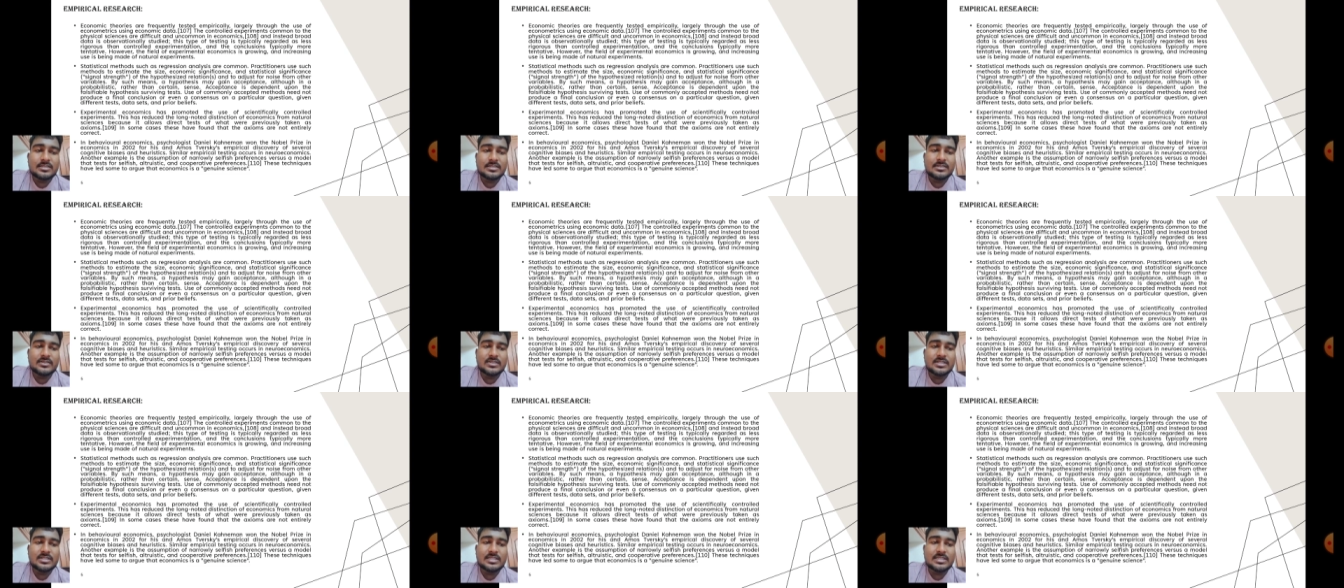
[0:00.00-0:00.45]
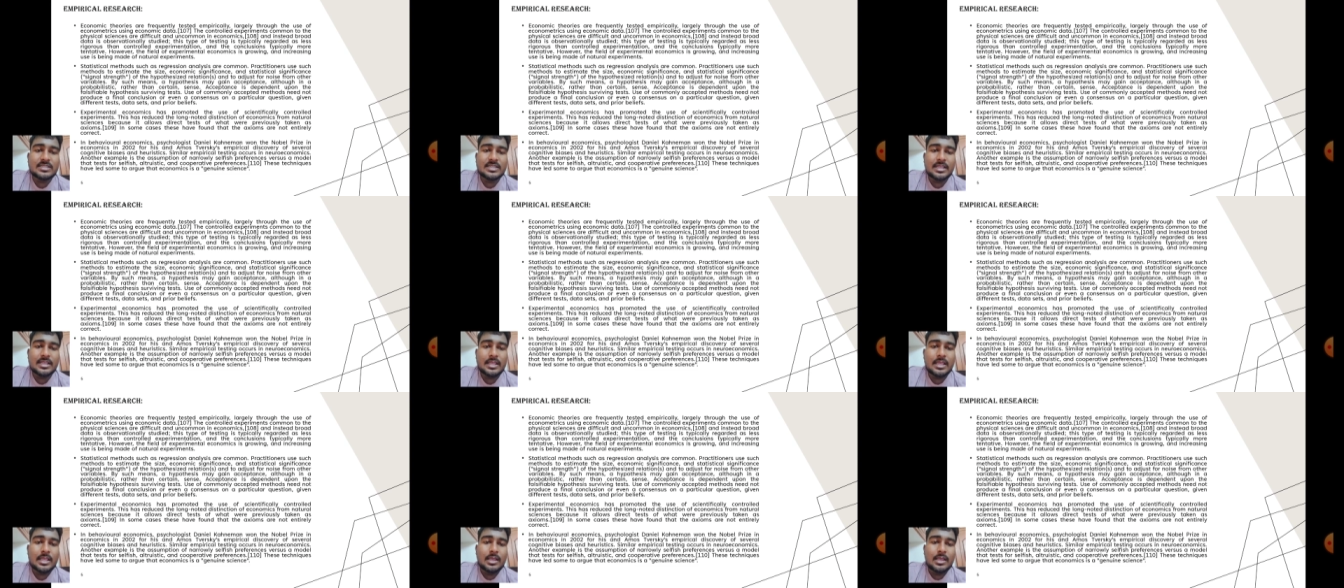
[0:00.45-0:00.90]
This is
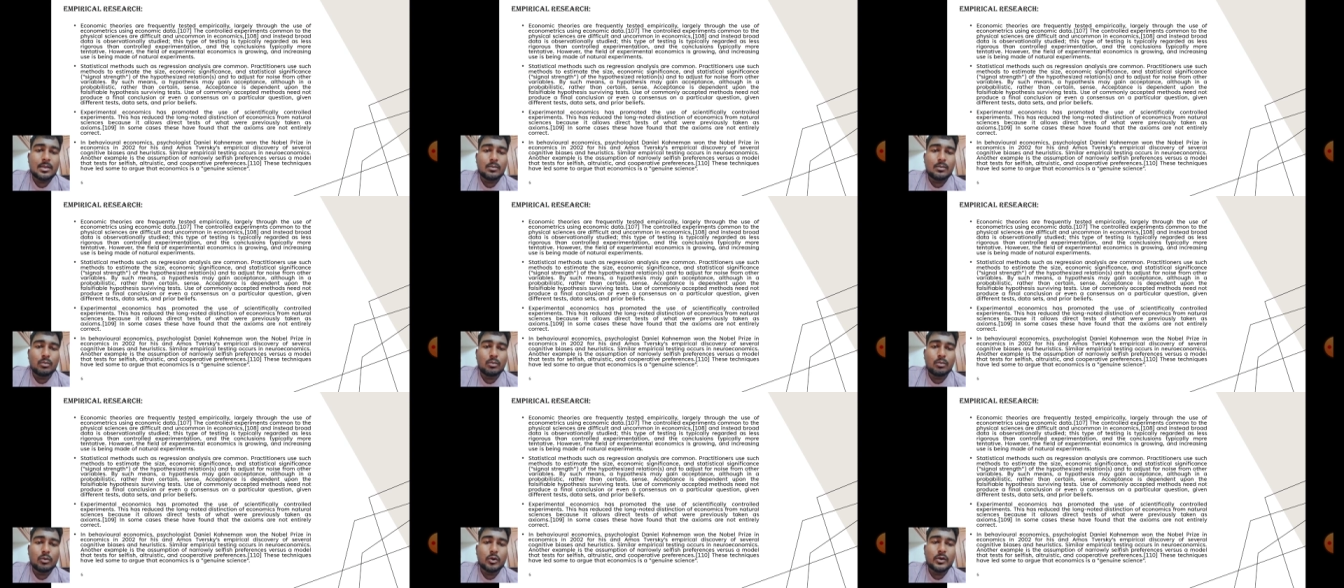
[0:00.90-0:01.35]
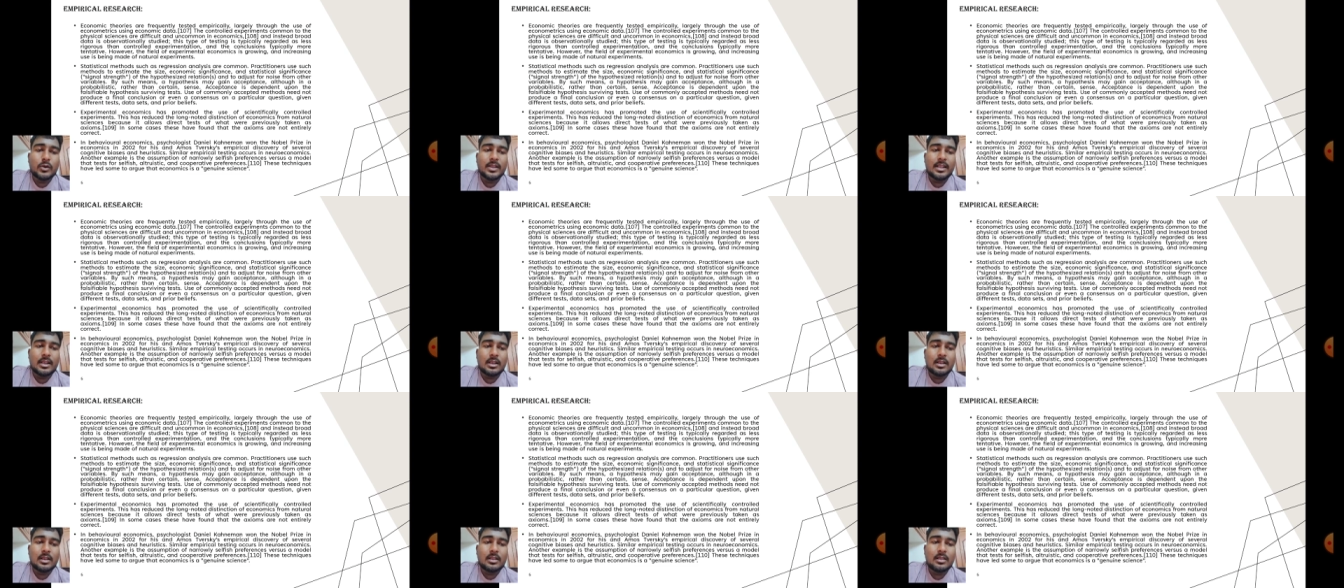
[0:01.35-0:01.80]
a model
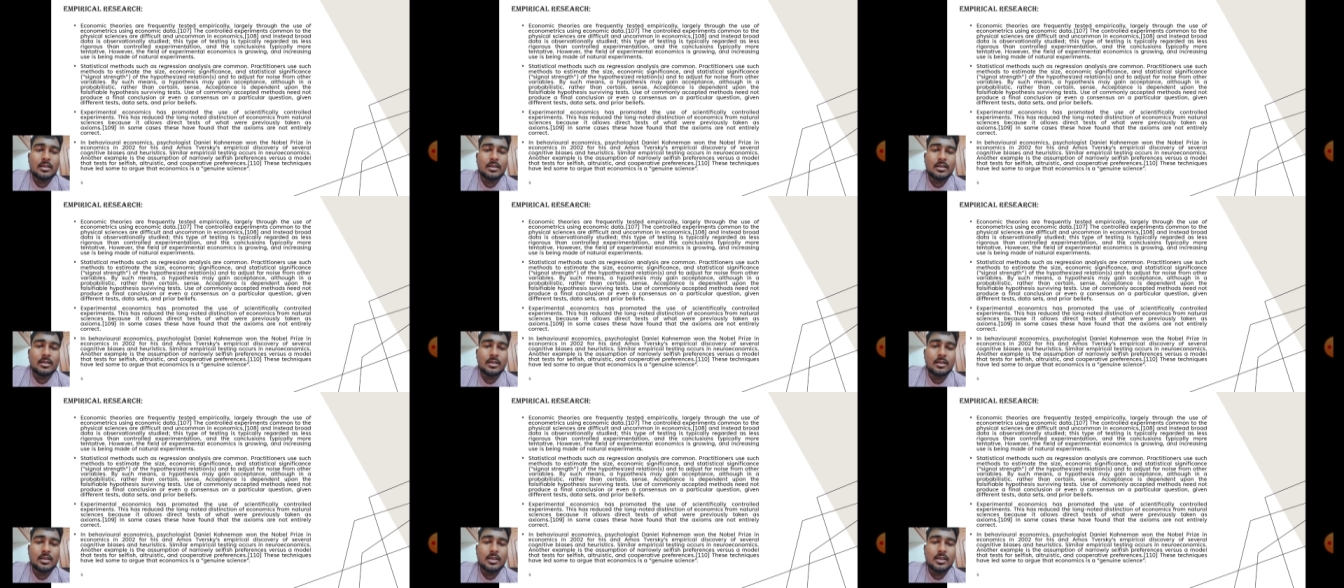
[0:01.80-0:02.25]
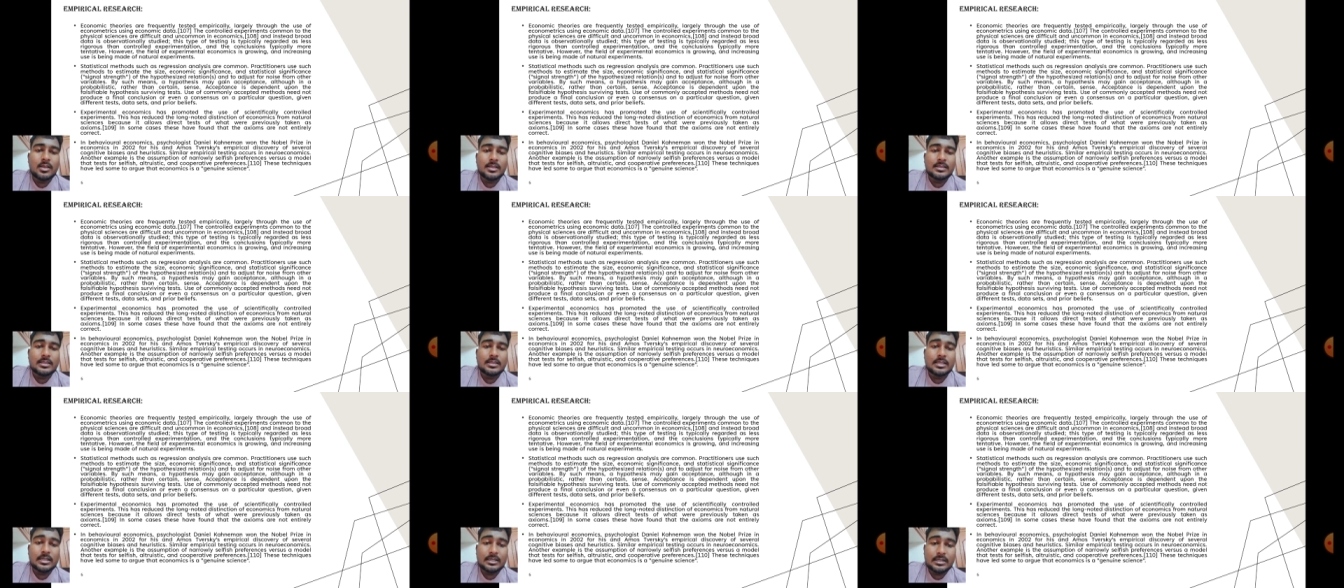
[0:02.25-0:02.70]

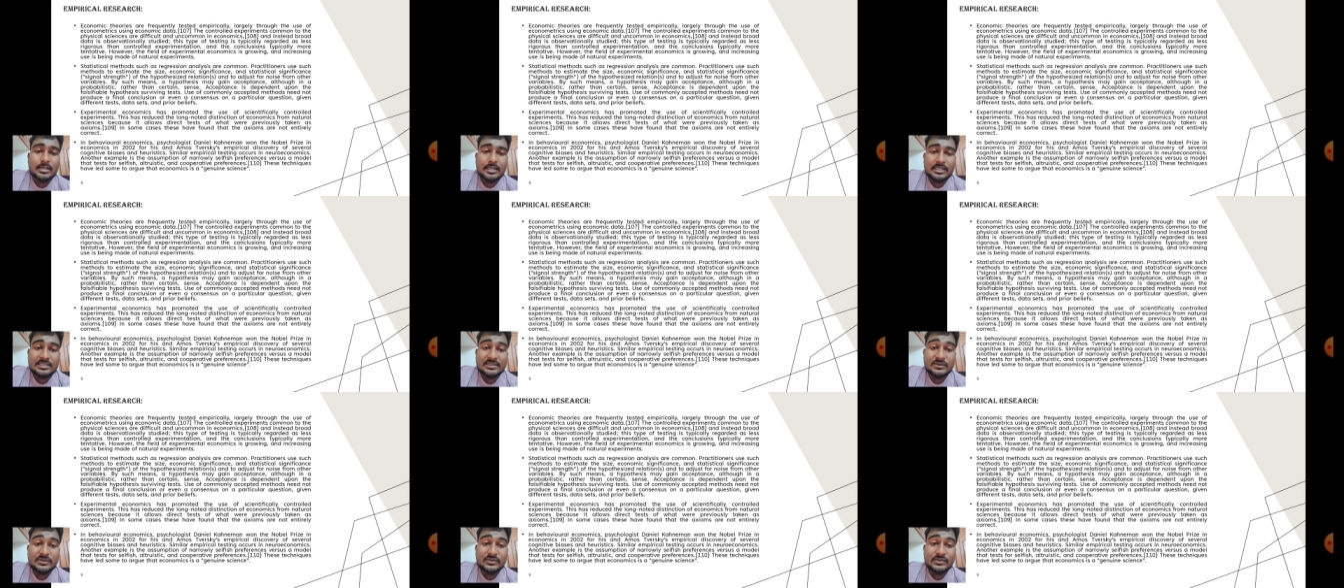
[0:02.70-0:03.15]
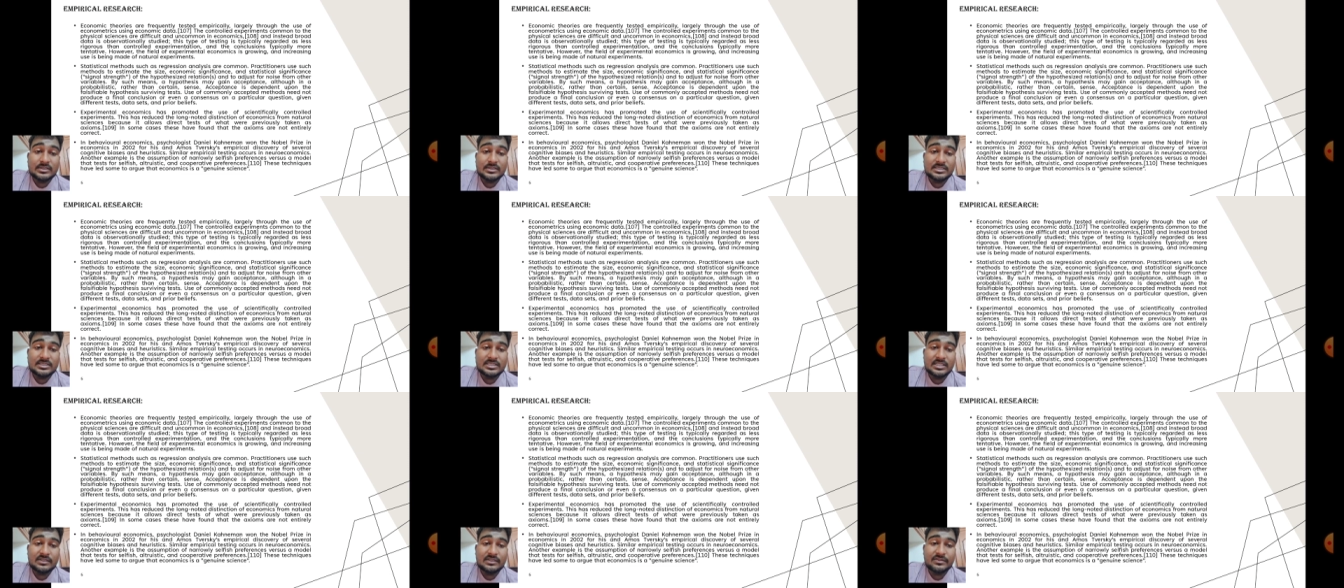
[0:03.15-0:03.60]
that tests for
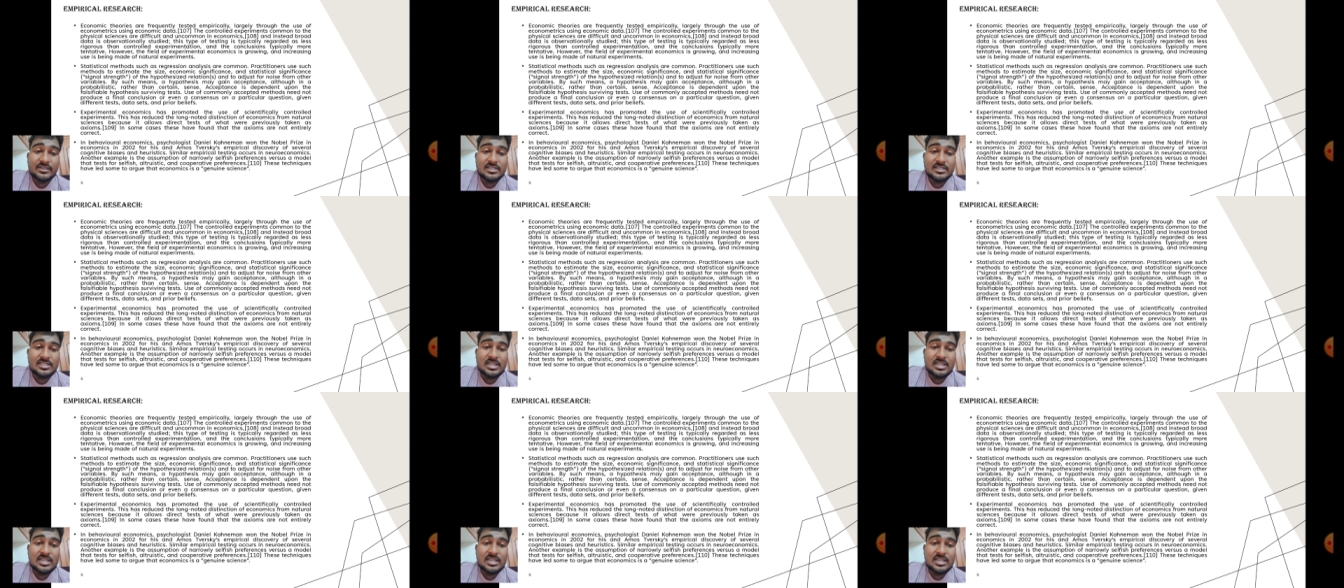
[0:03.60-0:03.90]
selfish,